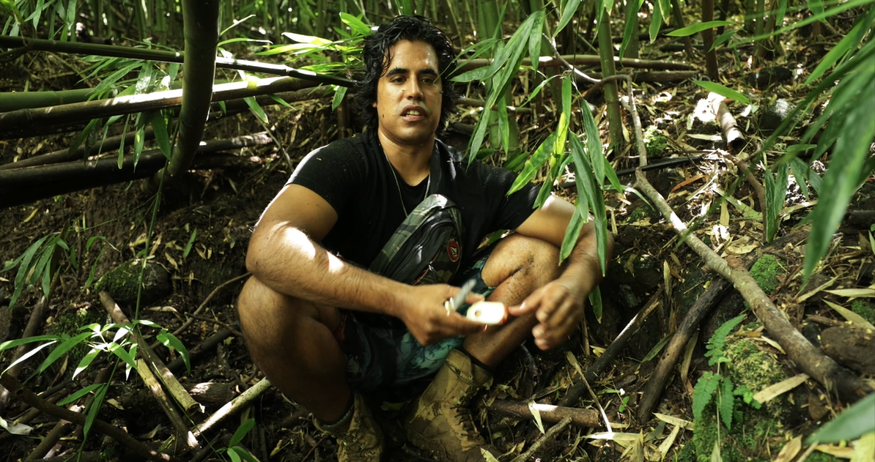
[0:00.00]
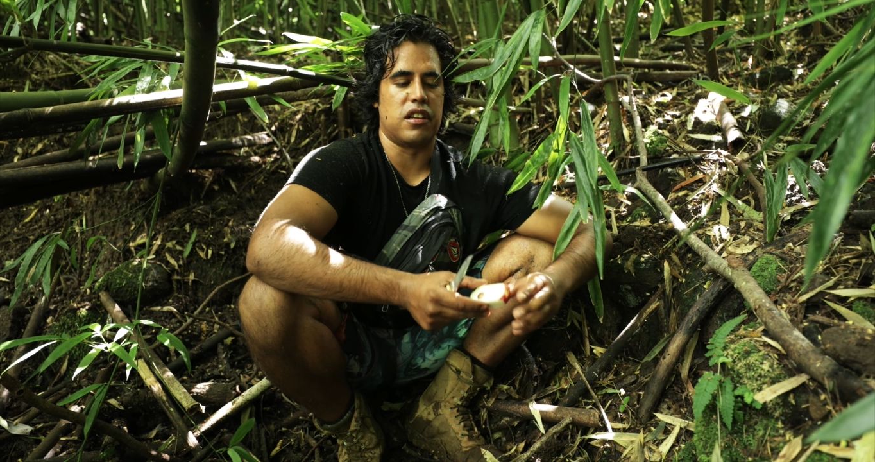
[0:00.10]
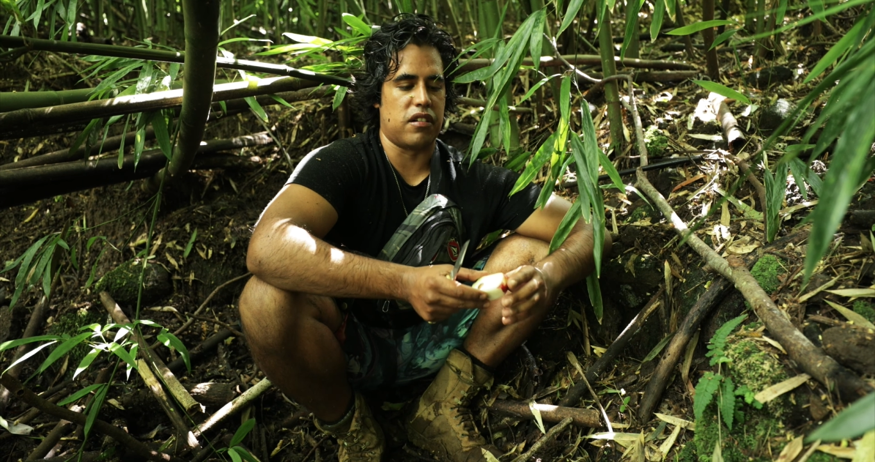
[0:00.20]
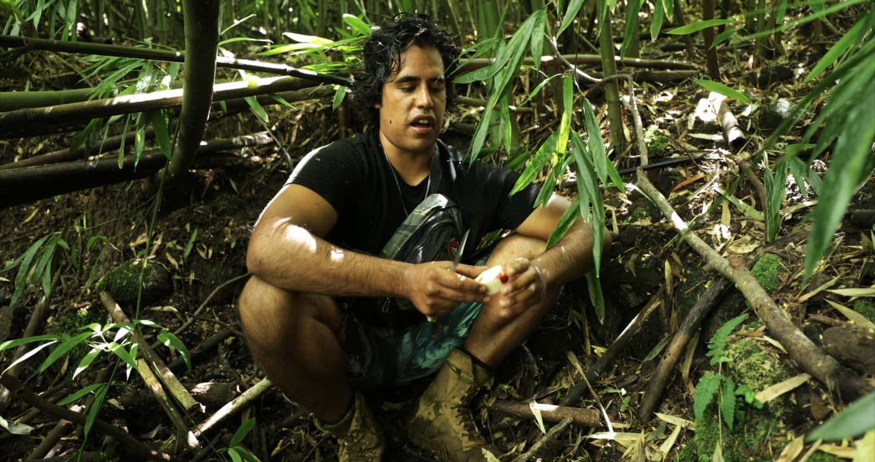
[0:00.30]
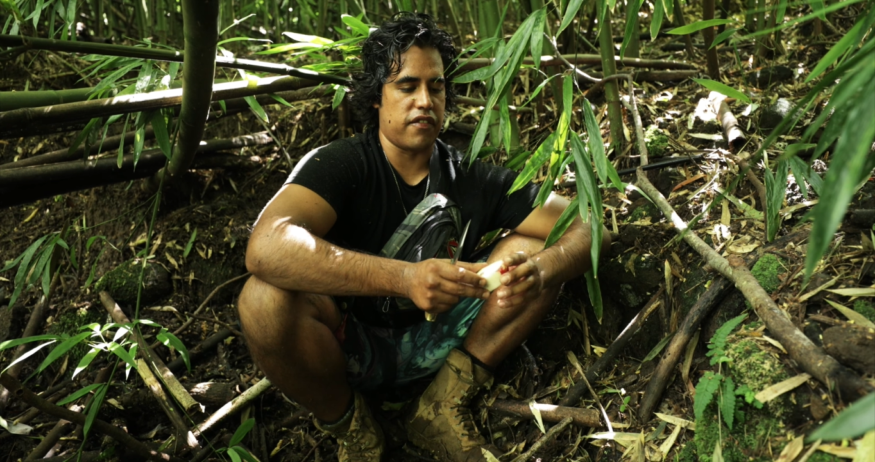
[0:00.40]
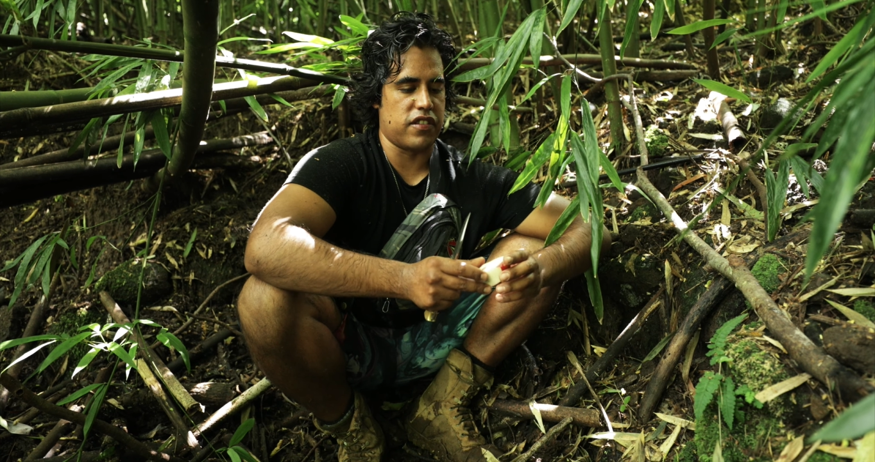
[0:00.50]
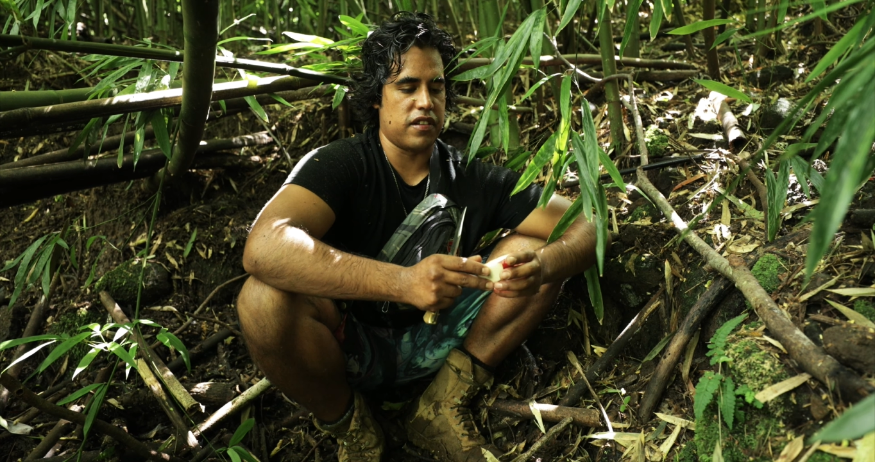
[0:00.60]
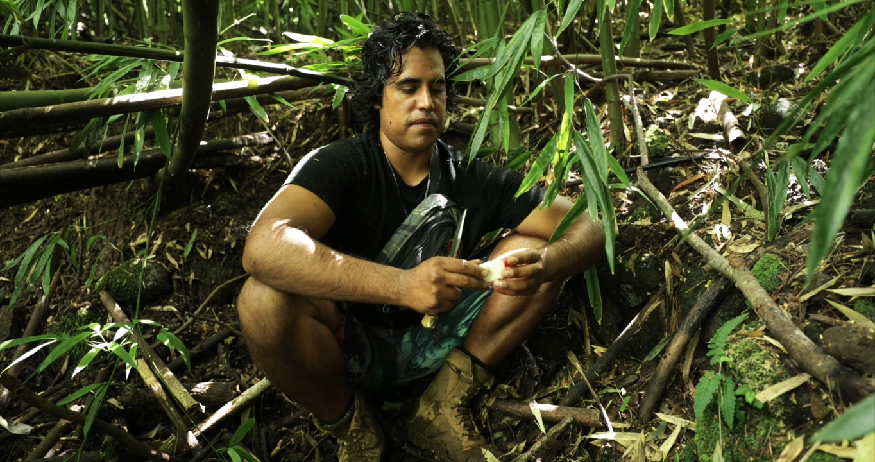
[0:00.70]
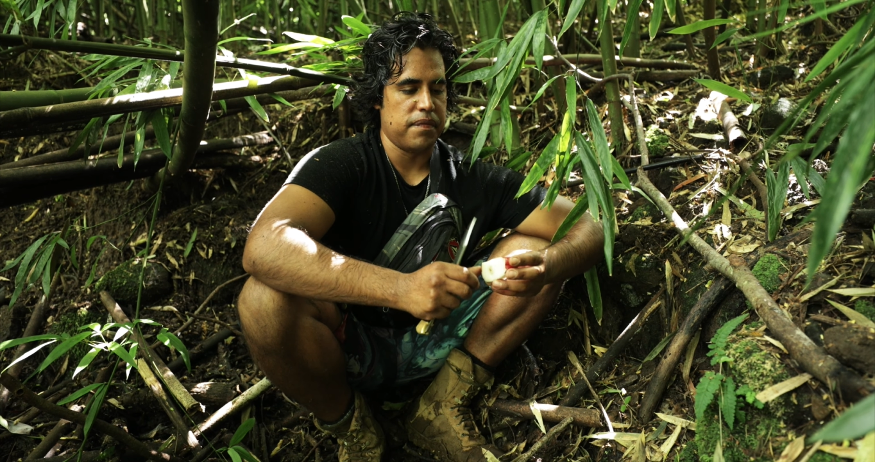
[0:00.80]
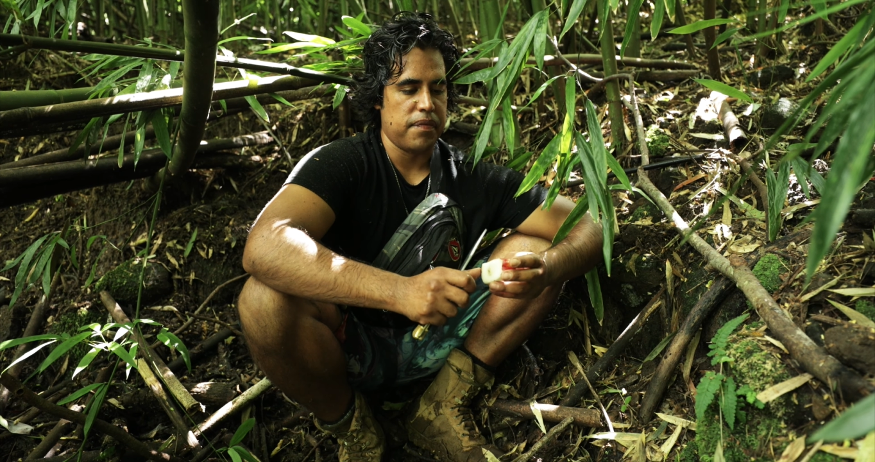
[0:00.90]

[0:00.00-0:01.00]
You don't have to